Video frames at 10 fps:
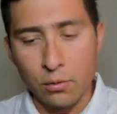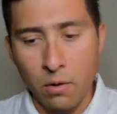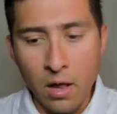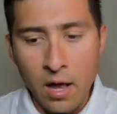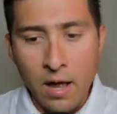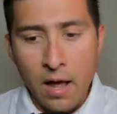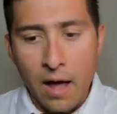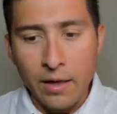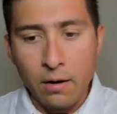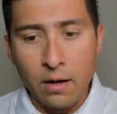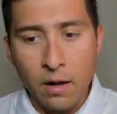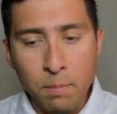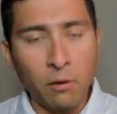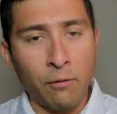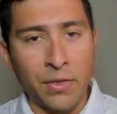Well, I think a
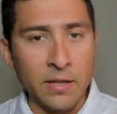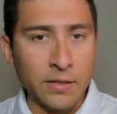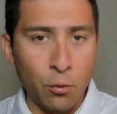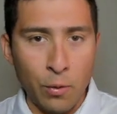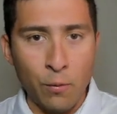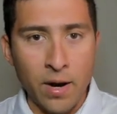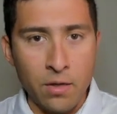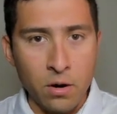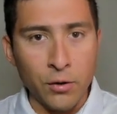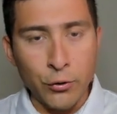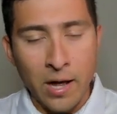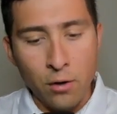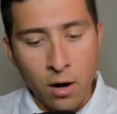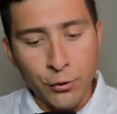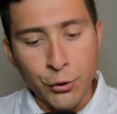couple of the things that we want to know
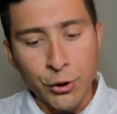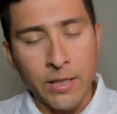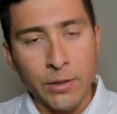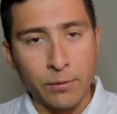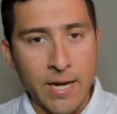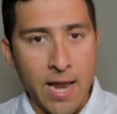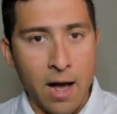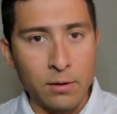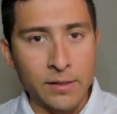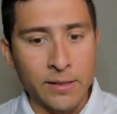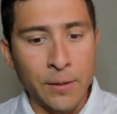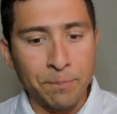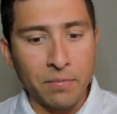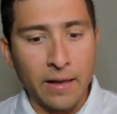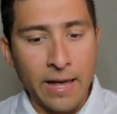and understand right now is
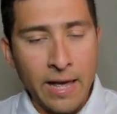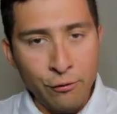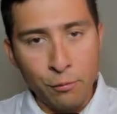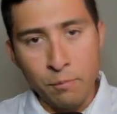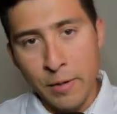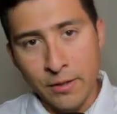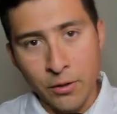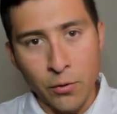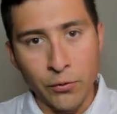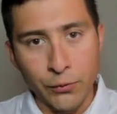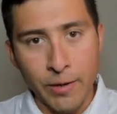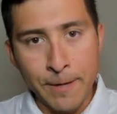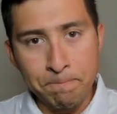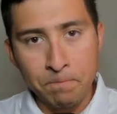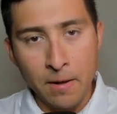if Bitcoin,
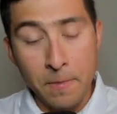right,